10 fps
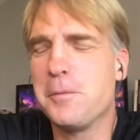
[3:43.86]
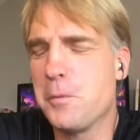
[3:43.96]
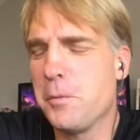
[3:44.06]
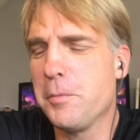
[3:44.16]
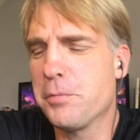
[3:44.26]

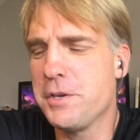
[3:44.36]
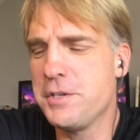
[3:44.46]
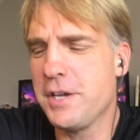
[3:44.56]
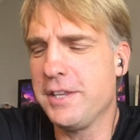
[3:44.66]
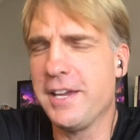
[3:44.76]
Well, we
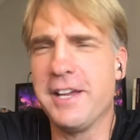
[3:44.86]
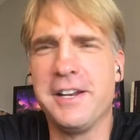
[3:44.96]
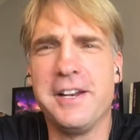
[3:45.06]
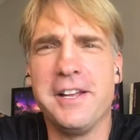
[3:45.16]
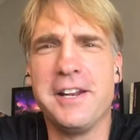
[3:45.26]
appreciate that,
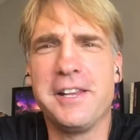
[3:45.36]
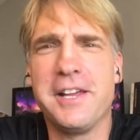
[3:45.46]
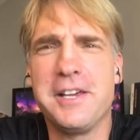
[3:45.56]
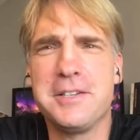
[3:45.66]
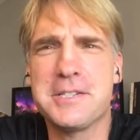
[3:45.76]
and, and I
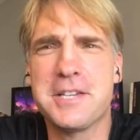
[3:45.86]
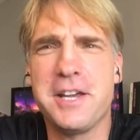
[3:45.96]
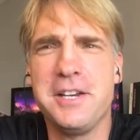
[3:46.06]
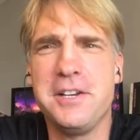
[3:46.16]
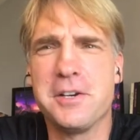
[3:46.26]
like
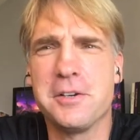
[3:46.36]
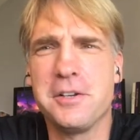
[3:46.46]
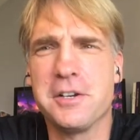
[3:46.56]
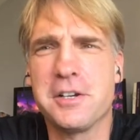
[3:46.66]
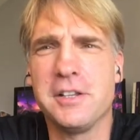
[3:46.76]
citing your,
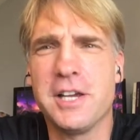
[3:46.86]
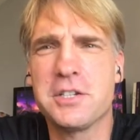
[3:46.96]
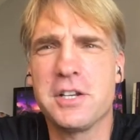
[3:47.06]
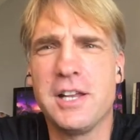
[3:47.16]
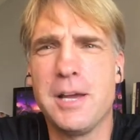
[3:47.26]
your
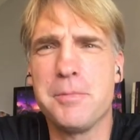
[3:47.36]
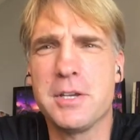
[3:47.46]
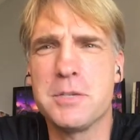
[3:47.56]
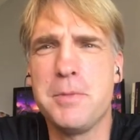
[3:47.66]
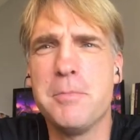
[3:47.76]
collection a lot
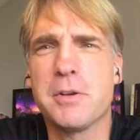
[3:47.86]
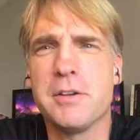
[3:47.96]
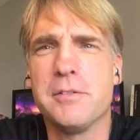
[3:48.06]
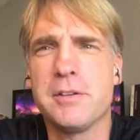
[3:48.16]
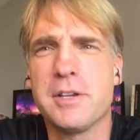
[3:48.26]
because people
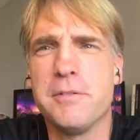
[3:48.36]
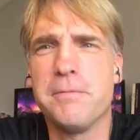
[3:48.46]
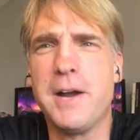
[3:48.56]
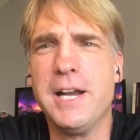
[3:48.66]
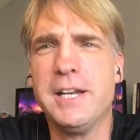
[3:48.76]
can, can
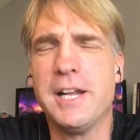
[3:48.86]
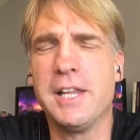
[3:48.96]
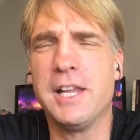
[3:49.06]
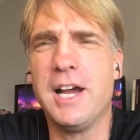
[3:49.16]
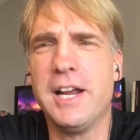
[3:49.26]
find it
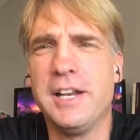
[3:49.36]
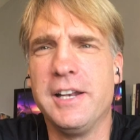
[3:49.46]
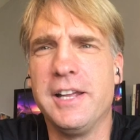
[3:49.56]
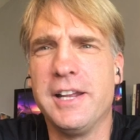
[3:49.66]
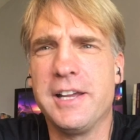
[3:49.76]
online,
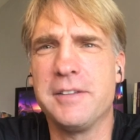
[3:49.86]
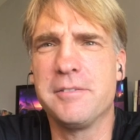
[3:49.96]
and, and I